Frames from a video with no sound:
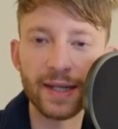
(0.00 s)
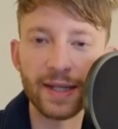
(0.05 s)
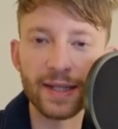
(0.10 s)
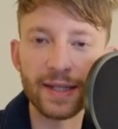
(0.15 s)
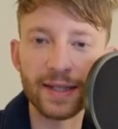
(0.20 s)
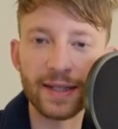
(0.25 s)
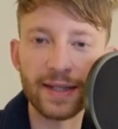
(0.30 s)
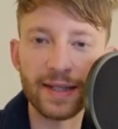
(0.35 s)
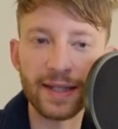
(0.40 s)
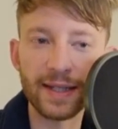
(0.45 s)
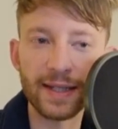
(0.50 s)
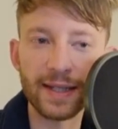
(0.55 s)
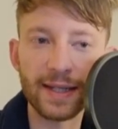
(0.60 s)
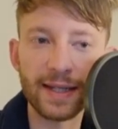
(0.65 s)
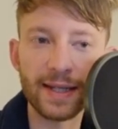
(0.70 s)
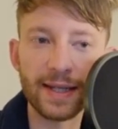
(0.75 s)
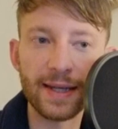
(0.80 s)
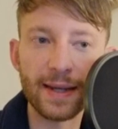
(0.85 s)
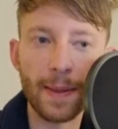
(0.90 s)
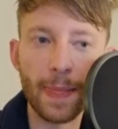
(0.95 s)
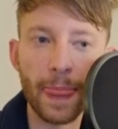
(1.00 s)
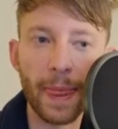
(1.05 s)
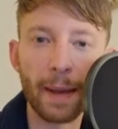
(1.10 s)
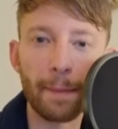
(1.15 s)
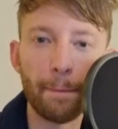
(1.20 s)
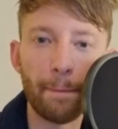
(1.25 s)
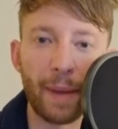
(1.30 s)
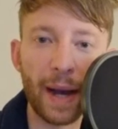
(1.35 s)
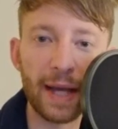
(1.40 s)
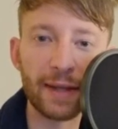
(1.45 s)
the
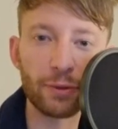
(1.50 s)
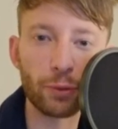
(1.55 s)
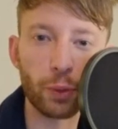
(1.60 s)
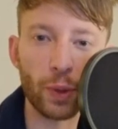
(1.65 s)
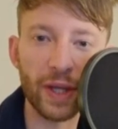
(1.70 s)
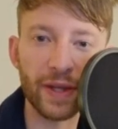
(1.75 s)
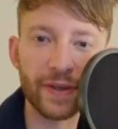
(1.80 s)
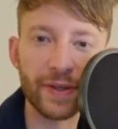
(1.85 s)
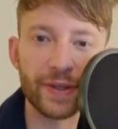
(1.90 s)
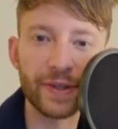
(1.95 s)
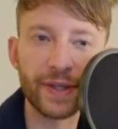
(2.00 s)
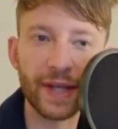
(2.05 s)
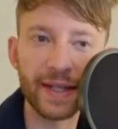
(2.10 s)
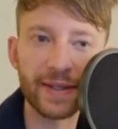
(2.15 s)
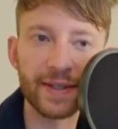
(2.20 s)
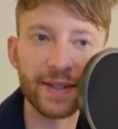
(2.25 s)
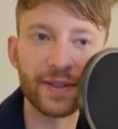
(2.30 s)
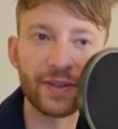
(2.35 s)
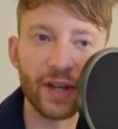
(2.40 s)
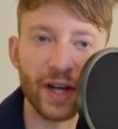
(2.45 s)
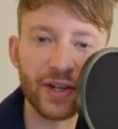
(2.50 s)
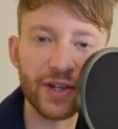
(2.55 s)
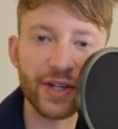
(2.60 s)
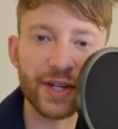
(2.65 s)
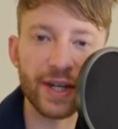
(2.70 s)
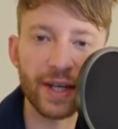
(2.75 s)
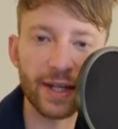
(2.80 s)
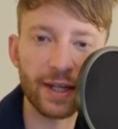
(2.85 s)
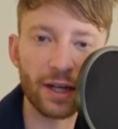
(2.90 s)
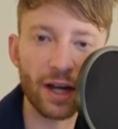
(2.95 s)
bandwidth that the
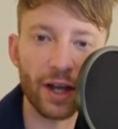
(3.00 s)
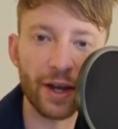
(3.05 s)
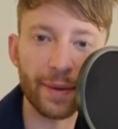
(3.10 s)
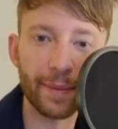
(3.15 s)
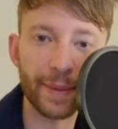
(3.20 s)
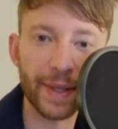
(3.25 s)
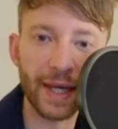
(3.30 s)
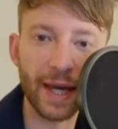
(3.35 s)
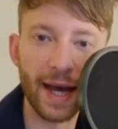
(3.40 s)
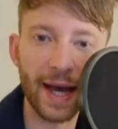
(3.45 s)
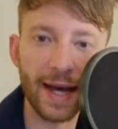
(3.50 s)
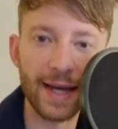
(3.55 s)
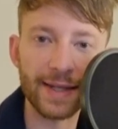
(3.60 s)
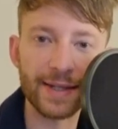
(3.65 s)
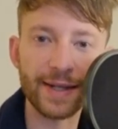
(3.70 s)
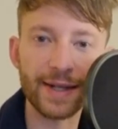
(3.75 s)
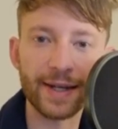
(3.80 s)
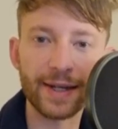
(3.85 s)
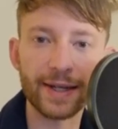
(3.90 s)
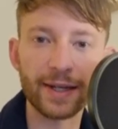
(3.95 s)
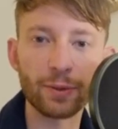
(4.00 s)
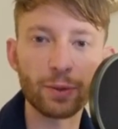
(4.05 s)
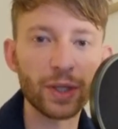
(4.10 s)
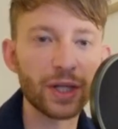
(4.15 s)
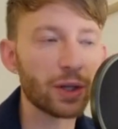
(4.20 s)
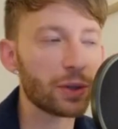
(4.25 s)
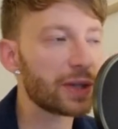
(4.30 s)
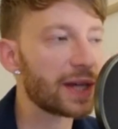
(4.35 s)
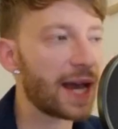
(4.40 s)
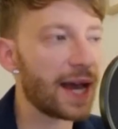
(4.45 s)
Dutch economy has here. We
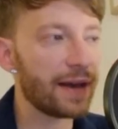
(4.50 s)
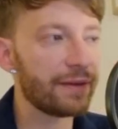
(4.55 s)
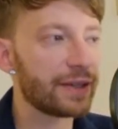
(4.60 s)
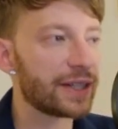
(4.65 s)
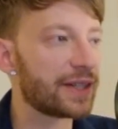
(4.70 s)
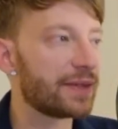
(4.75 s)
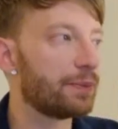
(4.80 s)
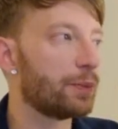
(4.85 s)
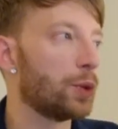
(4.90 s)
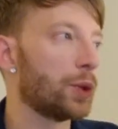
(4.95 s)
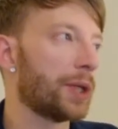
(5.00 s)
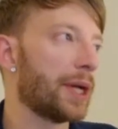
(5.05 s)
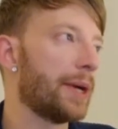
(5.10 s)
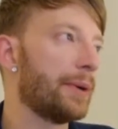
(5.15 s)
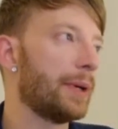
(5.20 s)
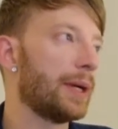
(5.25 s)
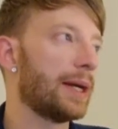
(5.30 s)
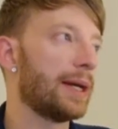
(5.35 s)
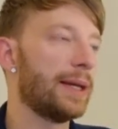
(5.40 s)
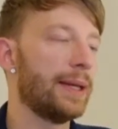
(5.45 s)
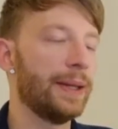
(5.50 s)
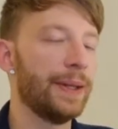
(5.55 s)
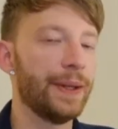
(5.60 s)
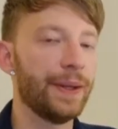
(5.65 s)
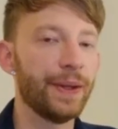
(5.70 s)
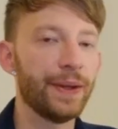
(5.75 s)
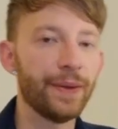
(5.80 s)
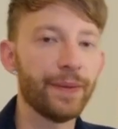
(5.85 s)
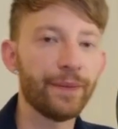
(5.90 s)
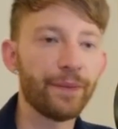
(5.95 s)
don't have it in Bulgaria.
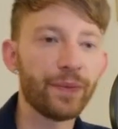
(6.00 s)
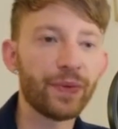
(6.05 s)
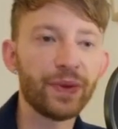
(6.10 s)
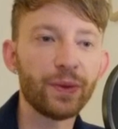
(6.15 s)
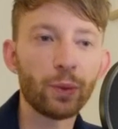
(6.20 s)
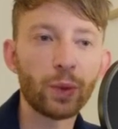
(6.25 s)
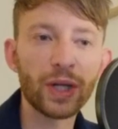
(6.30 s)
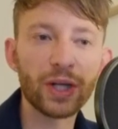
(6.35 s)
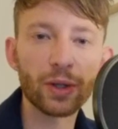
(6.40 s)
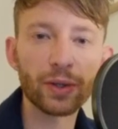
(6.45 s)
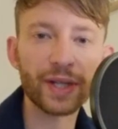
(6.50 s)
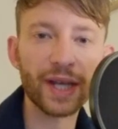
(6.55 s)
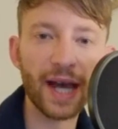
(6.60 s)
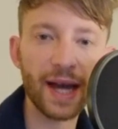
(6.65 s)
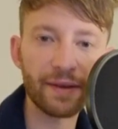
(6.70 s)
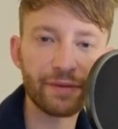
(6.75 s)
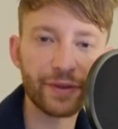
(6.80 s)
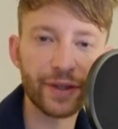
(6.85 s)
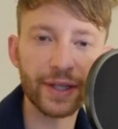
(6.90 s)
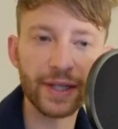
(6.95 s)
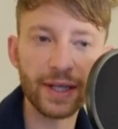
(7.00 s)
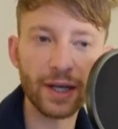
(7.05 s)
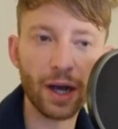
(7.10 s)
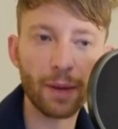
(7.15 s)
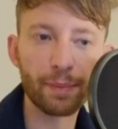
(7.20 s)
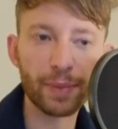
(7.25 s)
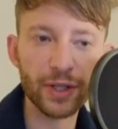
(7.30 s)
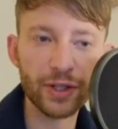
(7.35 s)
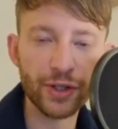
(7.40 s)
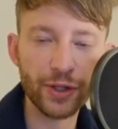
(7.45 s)
We don't have the
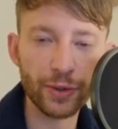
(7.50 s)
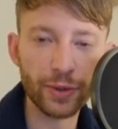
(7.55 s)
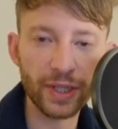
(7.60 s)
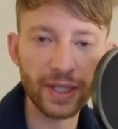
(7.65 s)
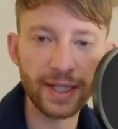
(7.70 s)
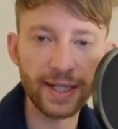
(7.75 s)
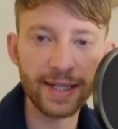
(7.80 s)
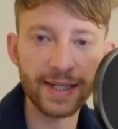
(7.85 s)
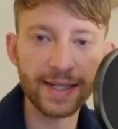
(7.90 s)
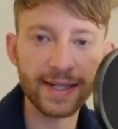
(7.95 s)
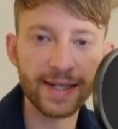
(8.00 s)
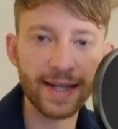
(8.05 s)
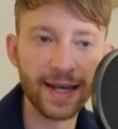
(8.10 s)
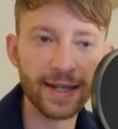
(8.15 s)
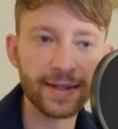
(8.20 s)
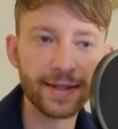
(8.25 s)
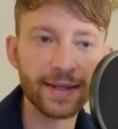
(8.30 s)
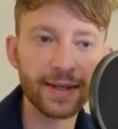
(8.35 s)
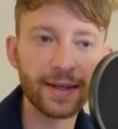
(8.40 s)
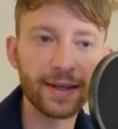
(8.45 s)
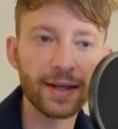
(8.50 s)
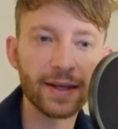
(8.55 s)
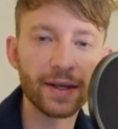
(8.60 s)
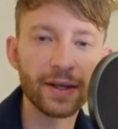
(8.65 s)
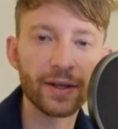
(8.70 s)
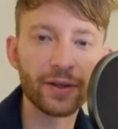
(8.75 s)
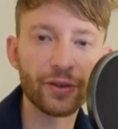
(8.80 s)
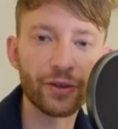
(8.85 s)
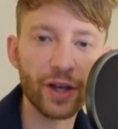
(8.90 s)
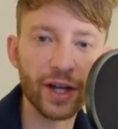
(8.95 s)
opportunities that
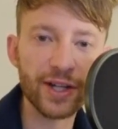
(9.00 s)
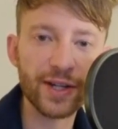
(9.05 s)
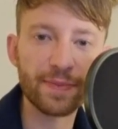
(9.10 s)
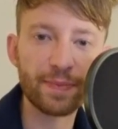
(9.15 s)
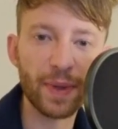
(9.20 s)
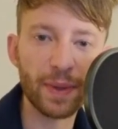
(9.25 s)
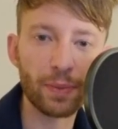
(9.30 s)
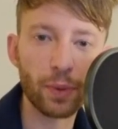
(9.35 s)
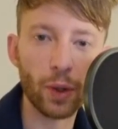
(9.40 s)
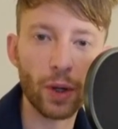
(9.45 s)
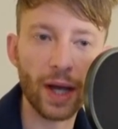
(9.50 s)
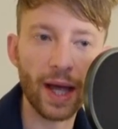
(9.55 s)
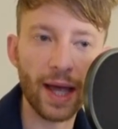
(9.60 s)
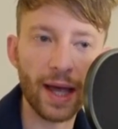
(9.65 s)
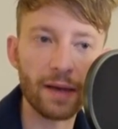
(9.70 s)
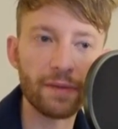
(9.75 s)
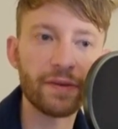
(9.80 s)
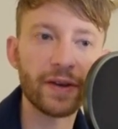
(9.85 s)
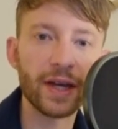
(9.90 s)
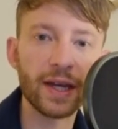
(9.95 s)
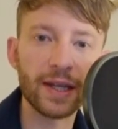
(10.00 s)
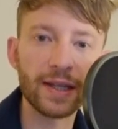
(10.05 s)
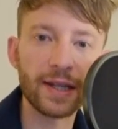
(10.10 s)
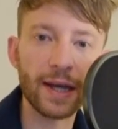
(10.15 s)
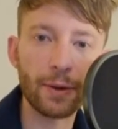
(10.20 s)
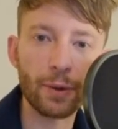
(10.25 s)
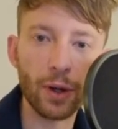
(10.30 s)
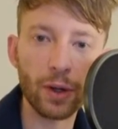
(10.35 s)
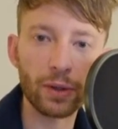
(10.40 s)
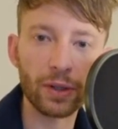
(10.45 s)
Dutch people have in
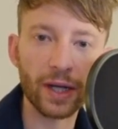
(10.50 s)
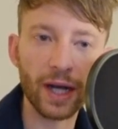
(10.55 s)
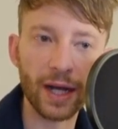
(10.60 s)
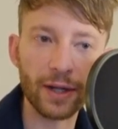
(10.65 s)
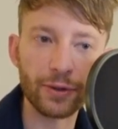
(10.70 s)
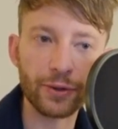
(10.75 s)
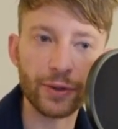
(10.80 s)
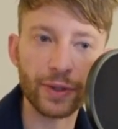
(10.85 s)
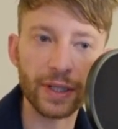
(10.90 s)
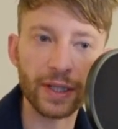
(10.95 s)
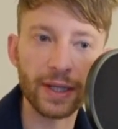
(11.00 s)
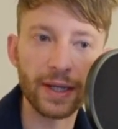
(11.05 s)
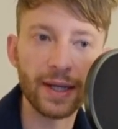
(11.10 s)
their own country.